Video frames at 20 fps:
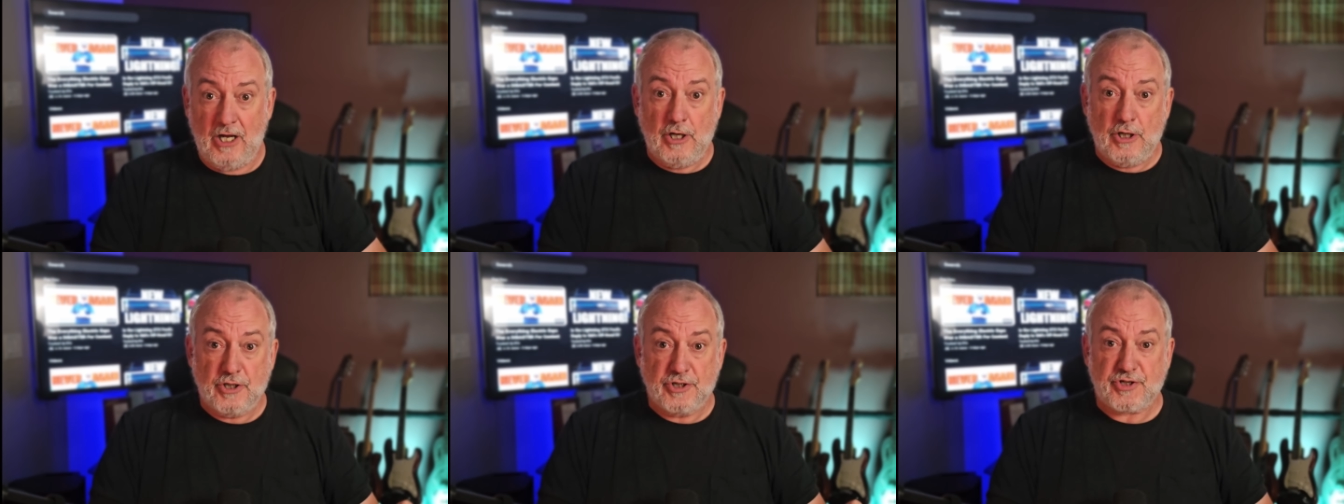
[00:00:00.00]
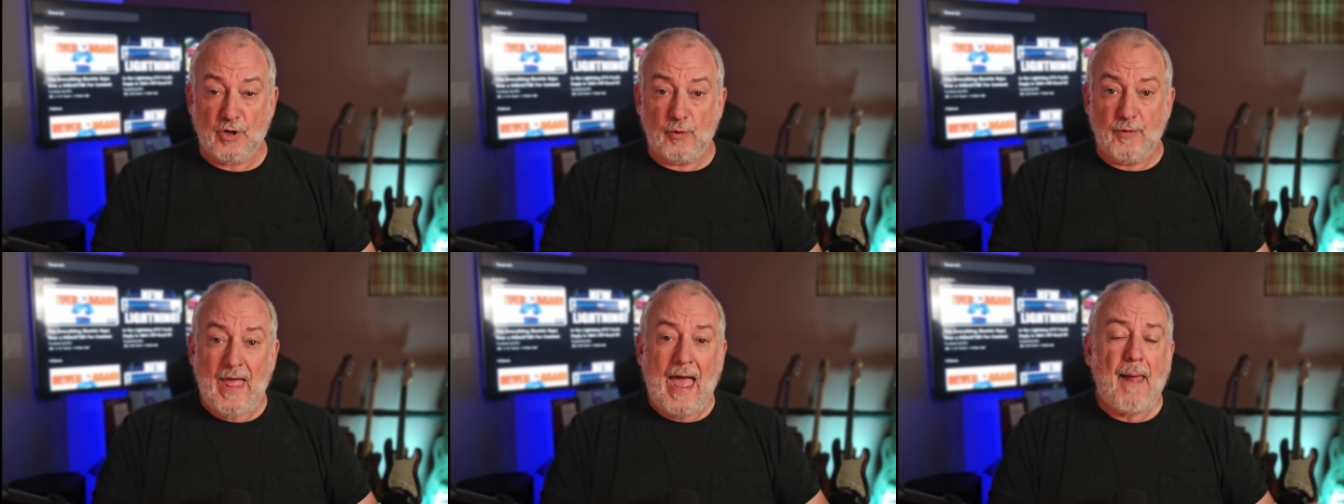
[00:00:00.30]

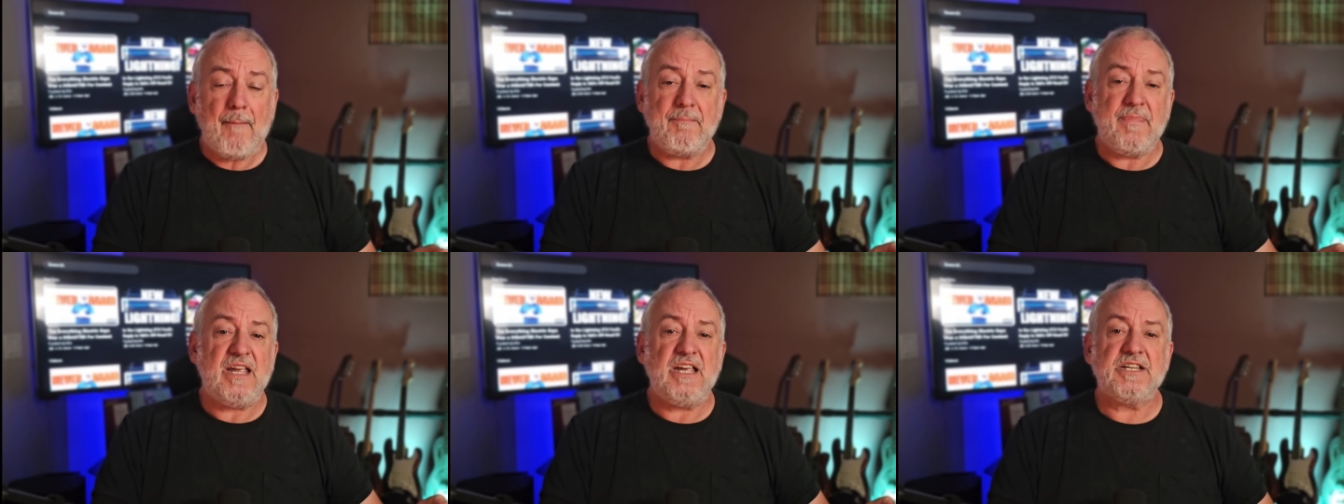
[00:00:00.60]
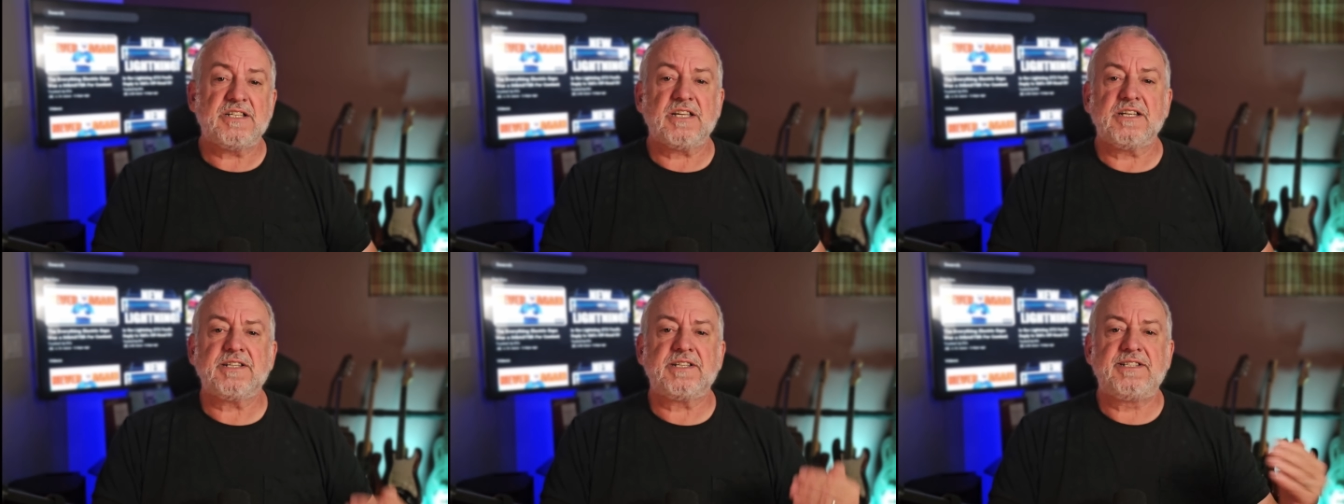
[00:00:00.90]
So that
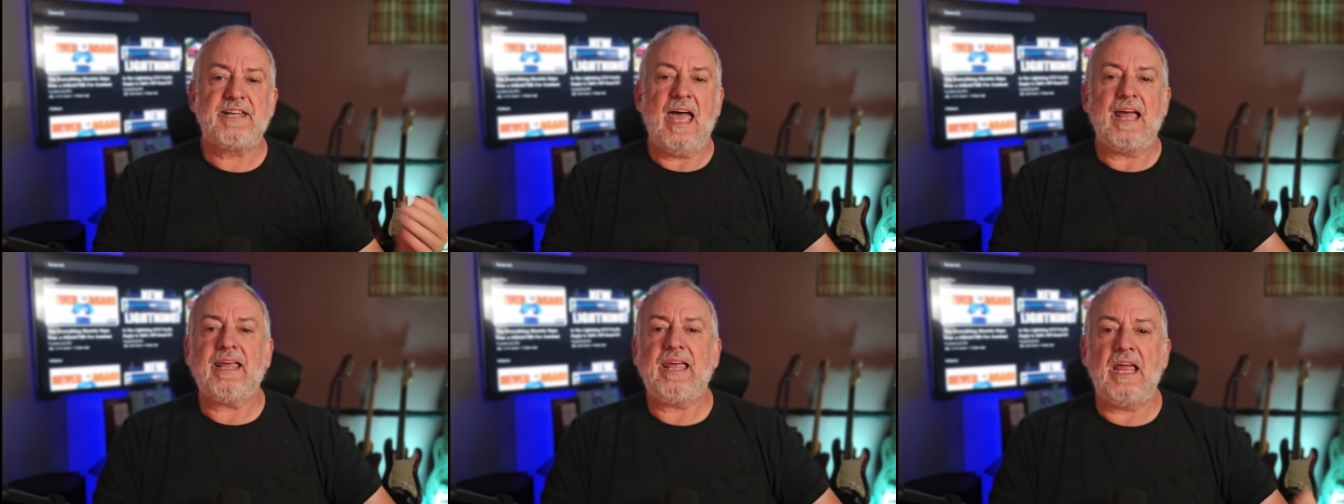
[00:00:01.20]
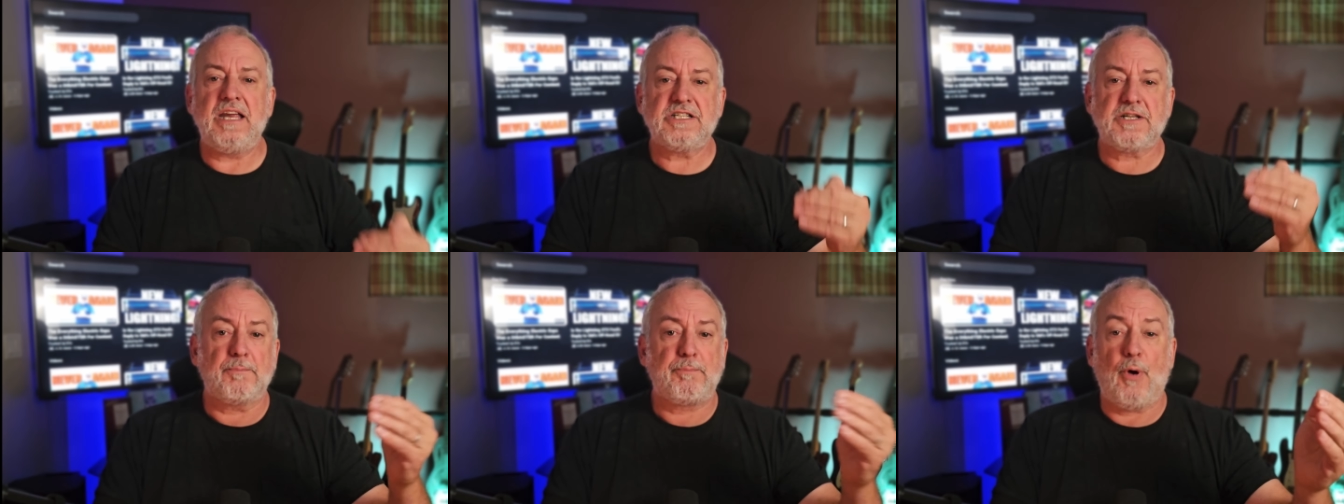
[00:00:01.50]
means there's
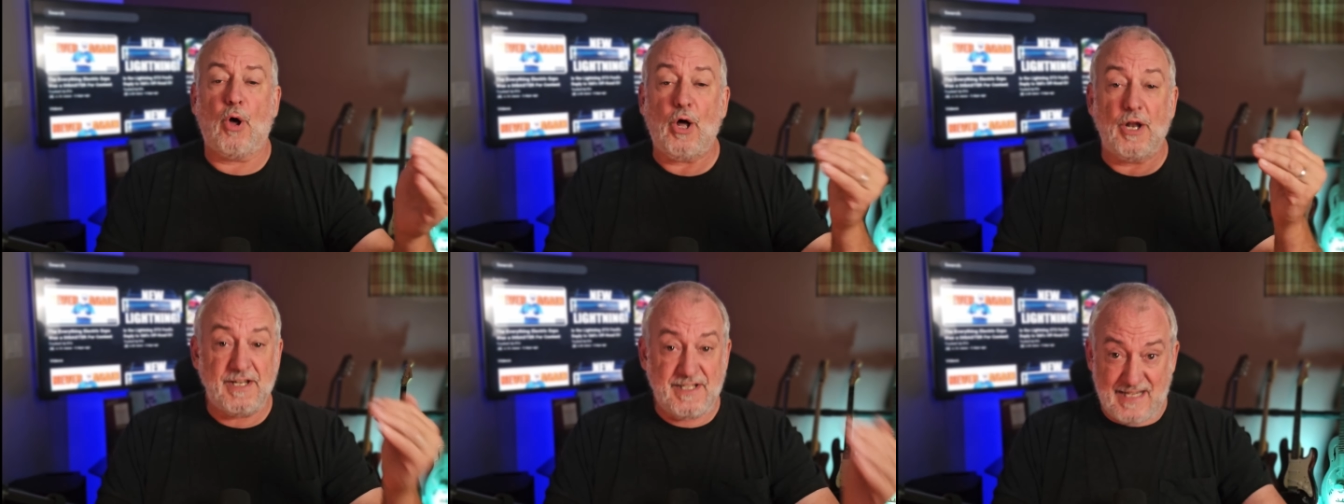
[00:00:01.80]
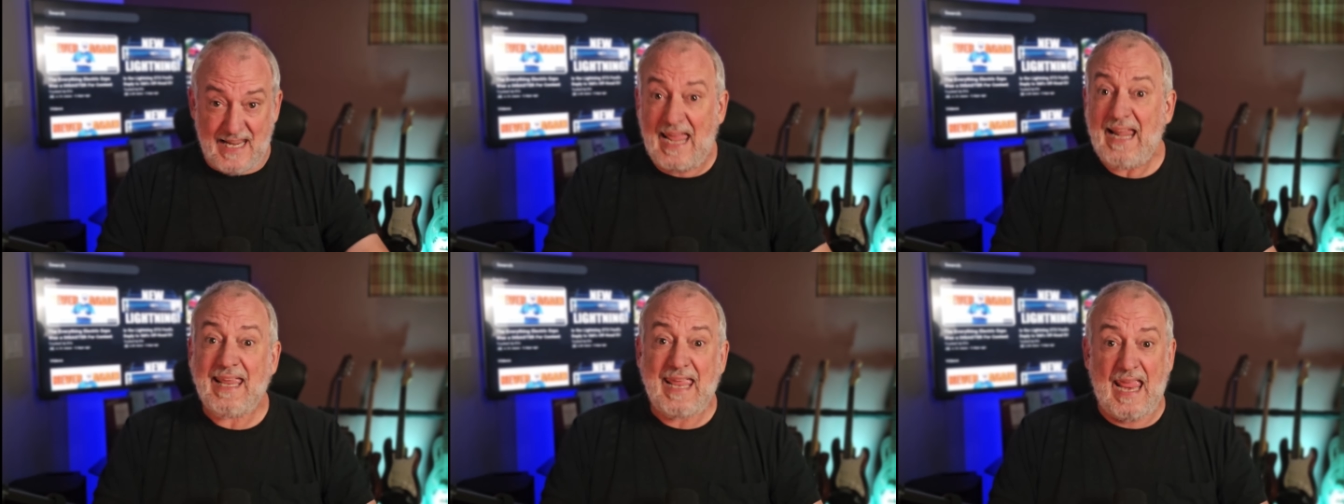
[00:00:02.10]
decades upon
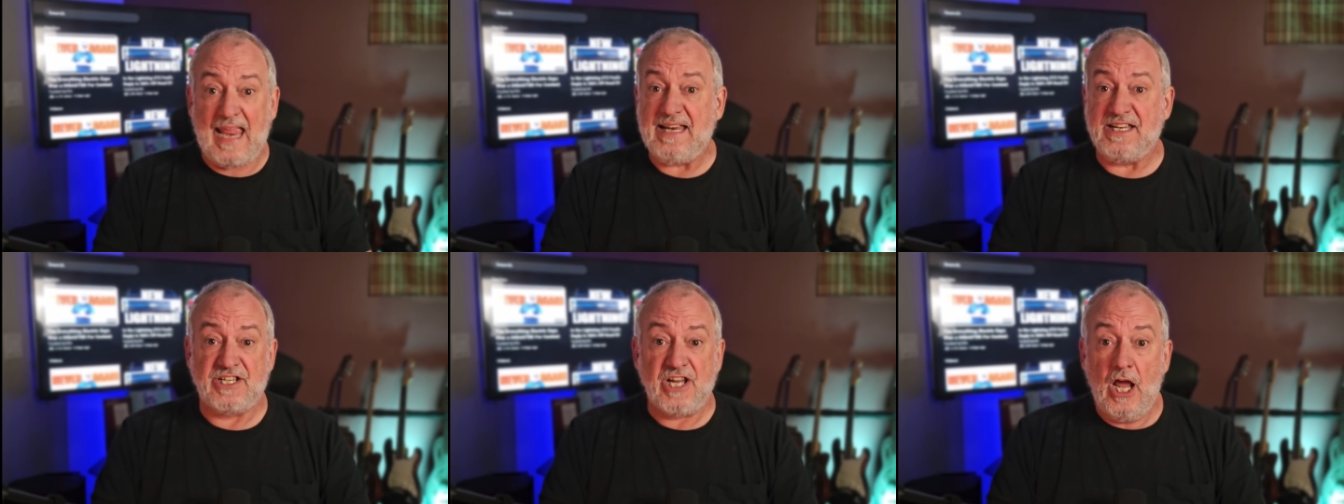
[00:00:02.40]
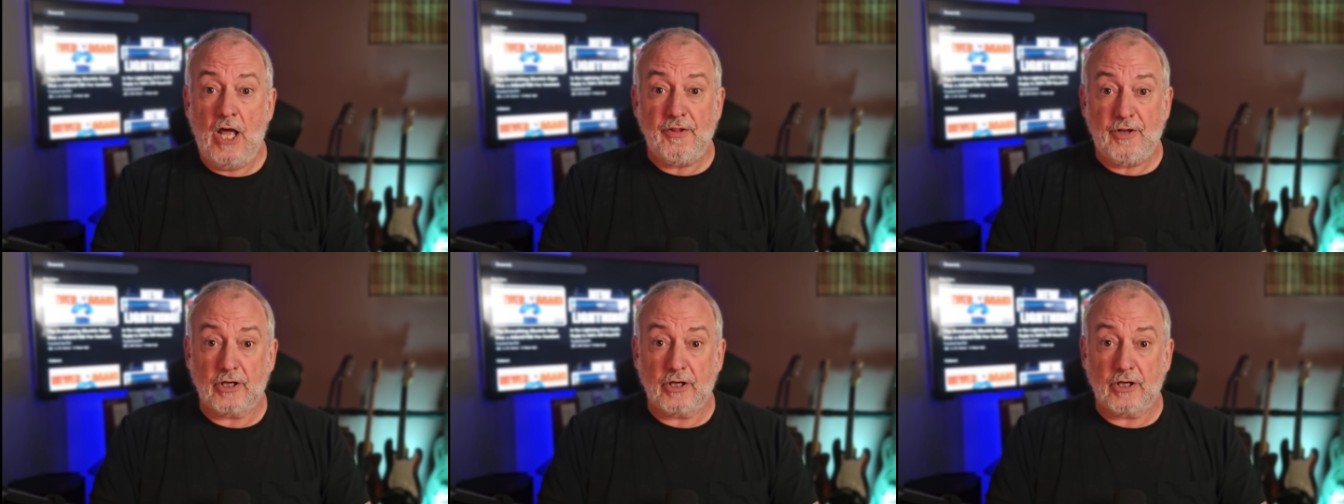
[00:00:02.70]
decades